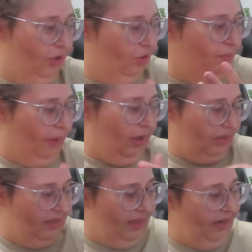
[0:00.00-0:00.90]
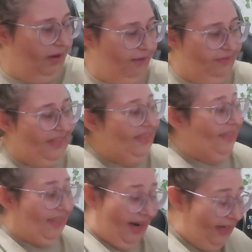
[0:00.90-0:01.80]
new box set of the
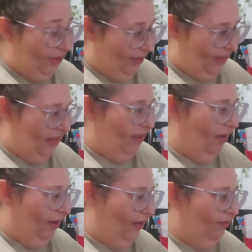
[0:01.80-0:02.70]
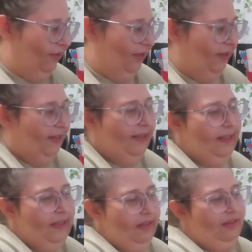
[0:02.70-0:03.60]
entirety of,
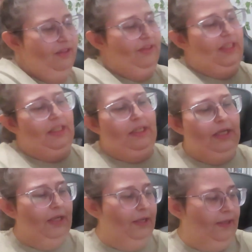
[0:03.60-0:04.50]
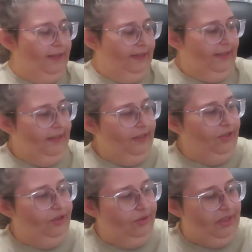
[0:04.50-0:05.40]
let's see if I can
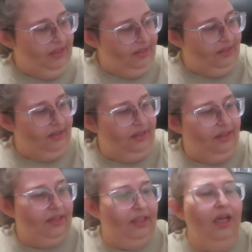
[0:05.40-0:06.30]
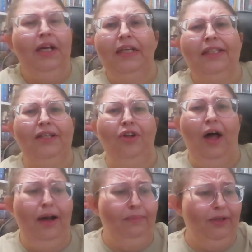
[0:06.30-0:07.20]
do this because it's a
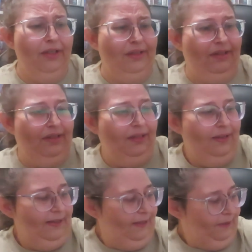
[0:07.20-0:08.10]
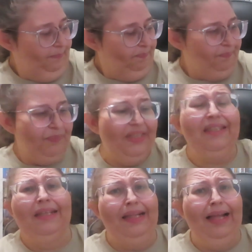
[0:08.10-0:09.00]
lot of books.
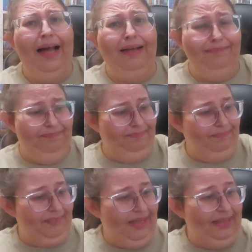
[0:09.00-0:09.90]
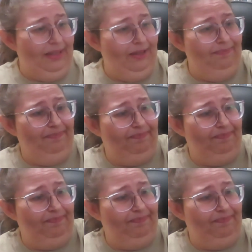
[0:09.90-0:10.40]
It's a lot. Hang on.